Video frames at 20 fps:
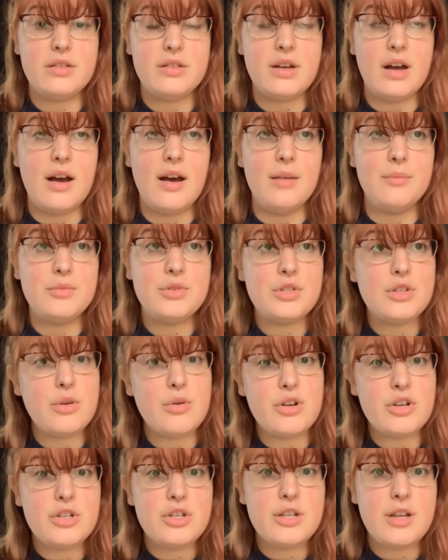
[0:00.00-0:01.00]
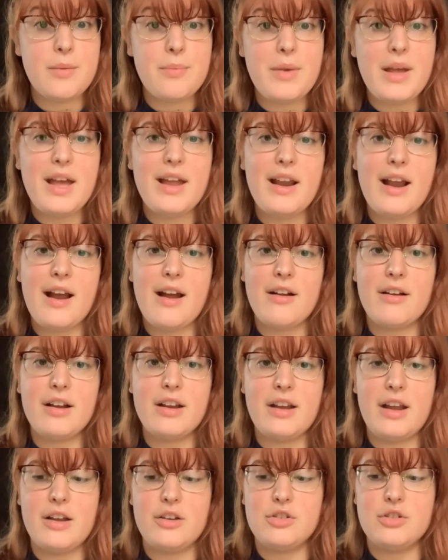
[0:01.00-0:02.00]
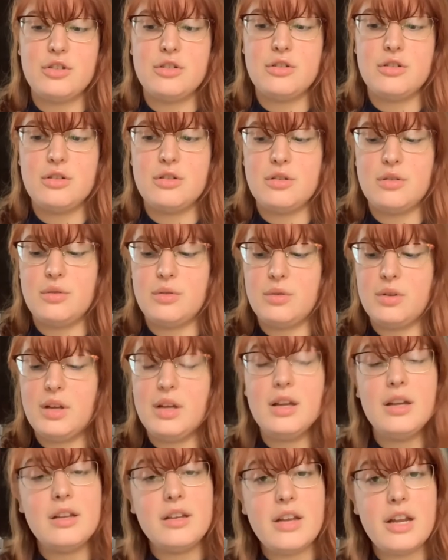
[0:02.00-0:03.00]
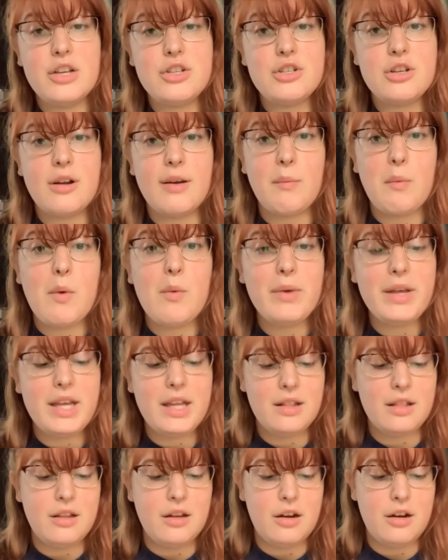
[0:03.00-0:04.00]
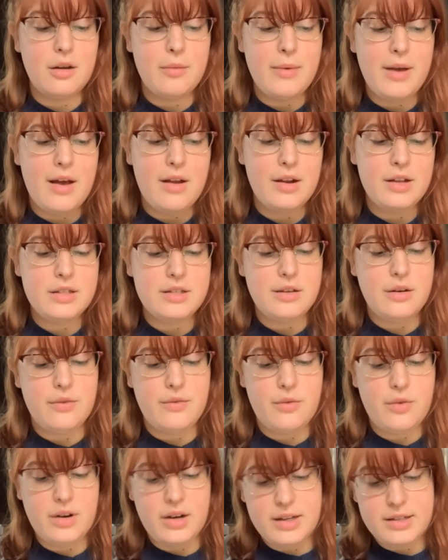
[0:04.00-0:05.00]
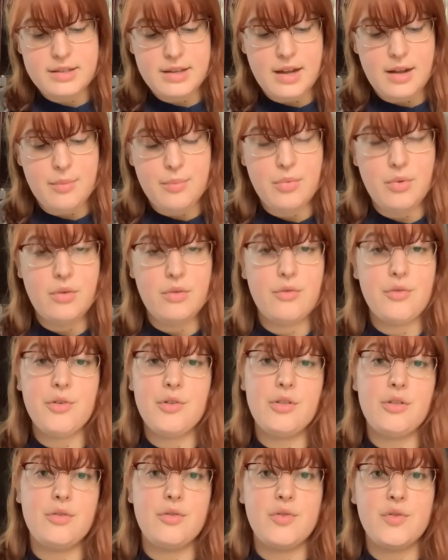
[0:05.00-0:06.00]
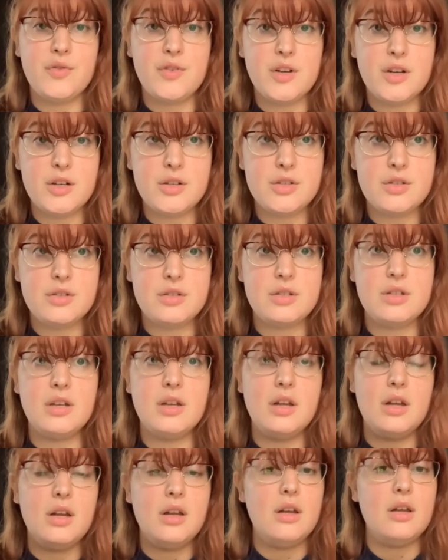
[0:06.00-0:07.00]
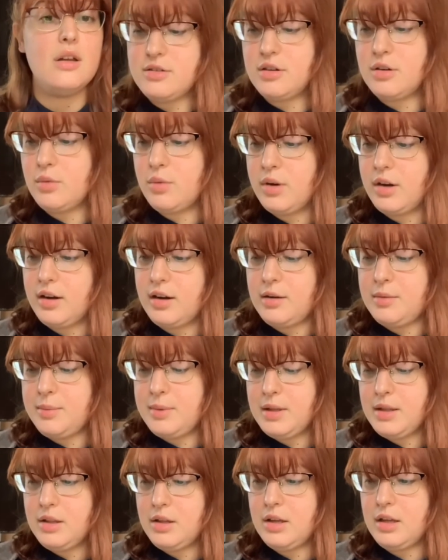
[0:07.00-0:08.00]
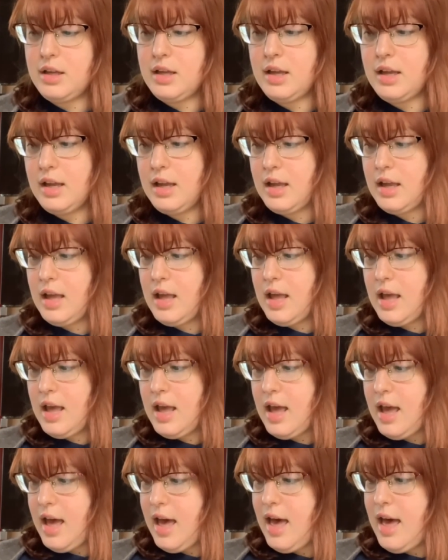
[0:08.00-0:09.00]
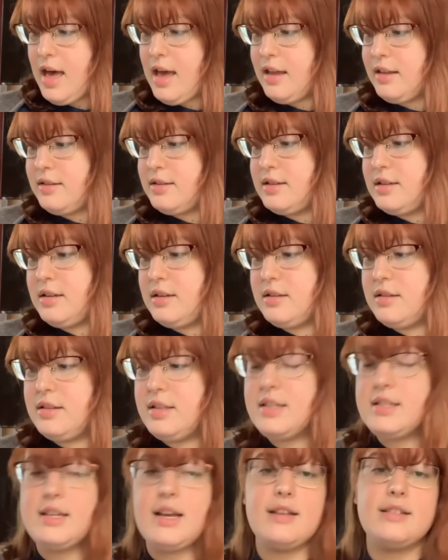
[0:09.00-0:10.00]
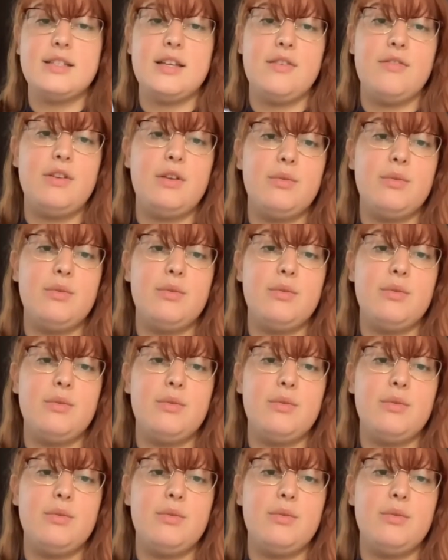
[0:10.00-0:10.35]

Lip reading: stewardship and our connection to nature and what we can learn about it. So for example, for the first, we're going to be looking at this activity, which